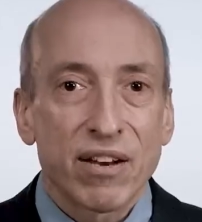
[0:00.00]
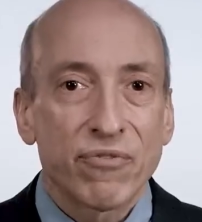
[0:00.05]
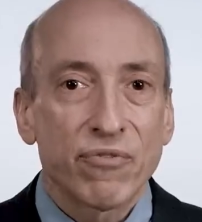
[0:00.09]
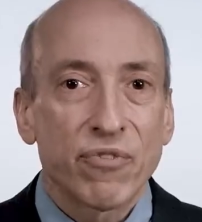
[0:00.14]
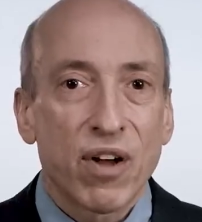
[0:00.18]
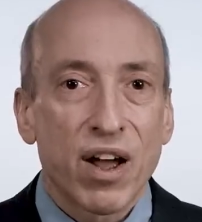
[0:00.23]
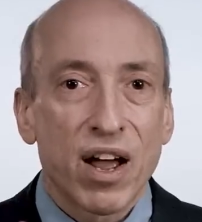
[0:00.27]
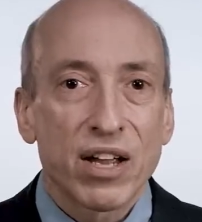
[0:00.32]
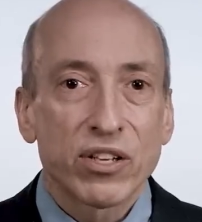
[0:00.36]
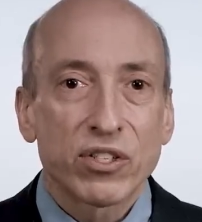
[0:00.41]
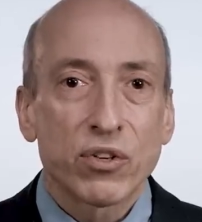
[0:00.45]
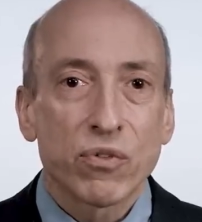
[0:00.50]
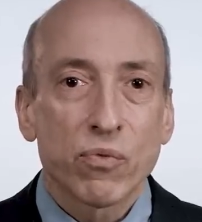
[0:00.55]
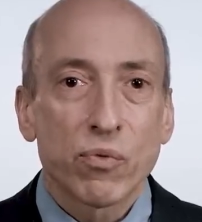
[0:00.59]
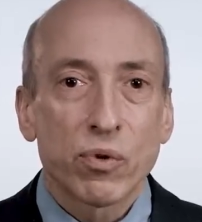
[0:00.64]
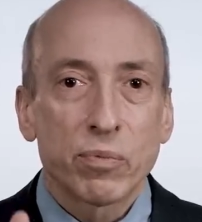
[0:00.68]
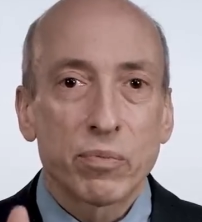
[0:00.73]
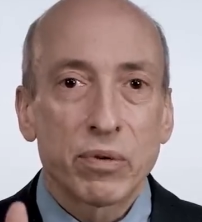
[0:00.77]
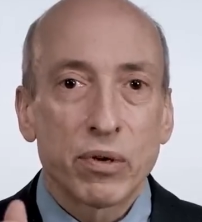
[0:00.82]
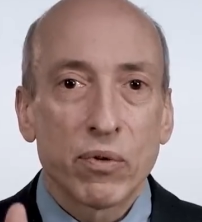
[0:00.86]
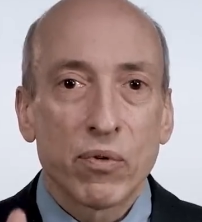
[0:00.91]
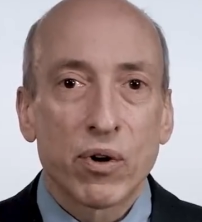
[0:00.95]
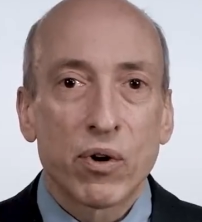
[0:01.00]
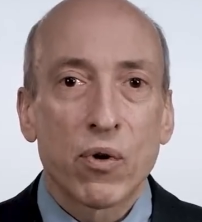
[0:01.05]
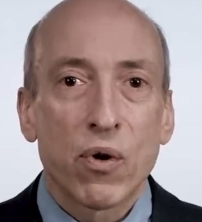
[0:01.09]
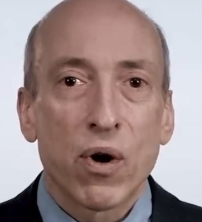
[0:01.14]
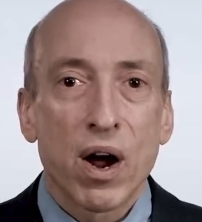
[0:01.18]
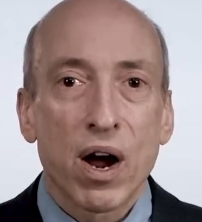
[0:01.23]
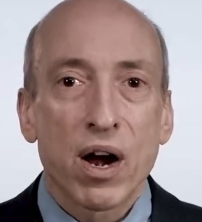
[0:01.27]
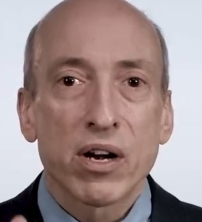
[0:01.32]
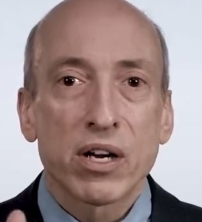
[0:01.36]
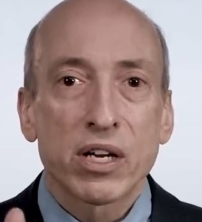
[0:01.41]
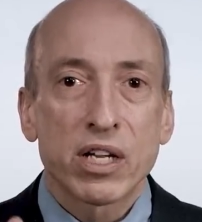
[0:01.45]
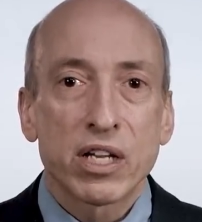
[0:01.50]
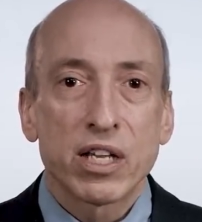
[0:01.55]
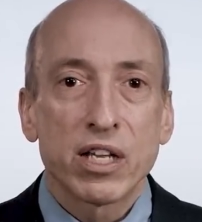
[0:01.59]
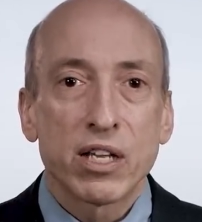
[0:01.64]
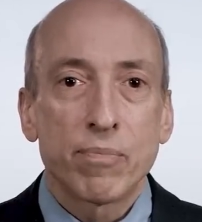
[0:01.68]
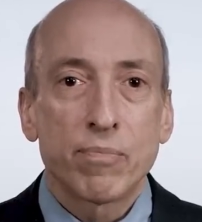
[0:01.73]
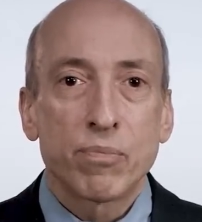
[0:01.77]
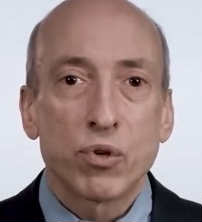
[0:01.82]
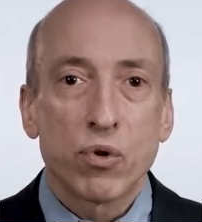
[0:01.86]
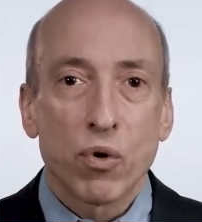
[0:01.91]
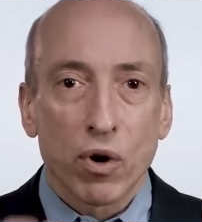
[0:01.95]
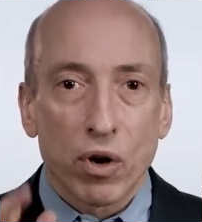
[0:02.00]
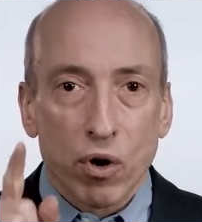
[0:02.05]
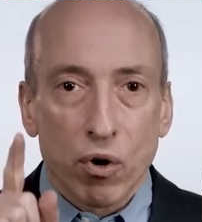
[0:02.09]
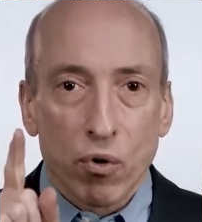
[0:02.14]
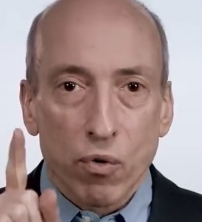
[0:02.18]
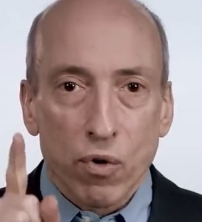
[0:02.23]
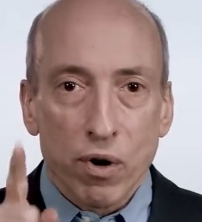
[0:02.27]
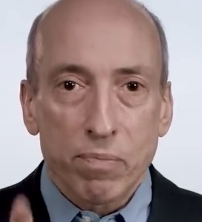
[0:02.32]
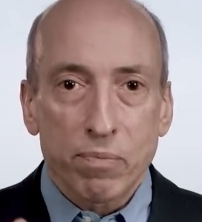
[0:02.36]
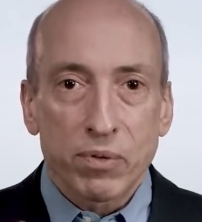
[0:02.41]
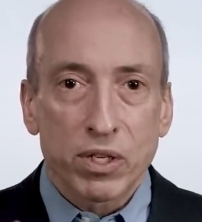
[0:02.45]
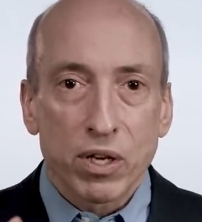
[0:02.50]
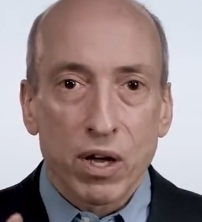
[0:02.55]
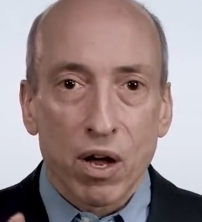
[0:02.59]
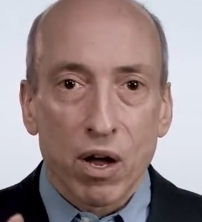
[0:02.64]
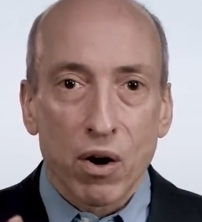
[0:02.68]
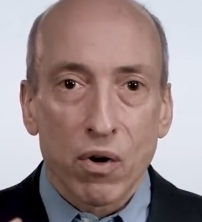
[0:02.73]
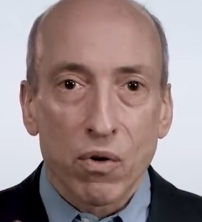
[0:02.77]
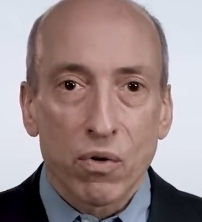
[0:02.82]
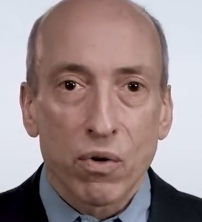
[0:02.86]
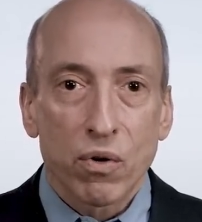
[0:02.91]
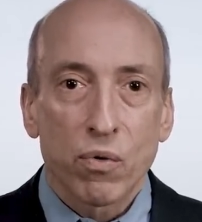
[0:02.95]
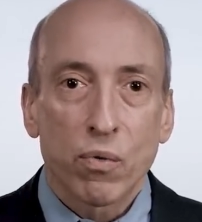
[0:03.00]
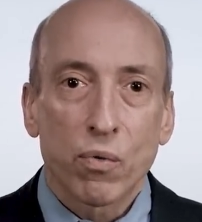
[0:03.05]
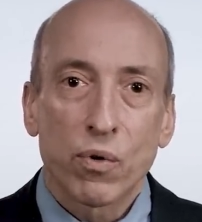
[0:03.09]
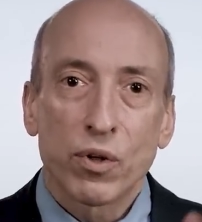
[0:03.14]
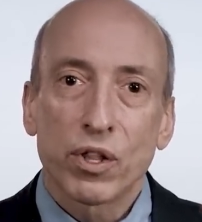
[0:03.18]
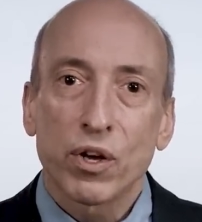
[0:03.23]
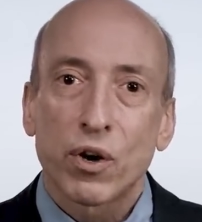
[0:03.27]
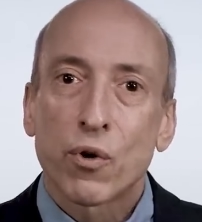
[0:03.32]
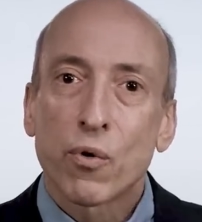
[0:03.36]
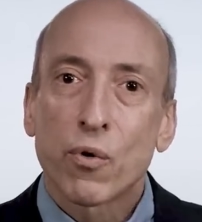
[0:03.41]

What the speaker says: advisor would be required to keep your crypto with a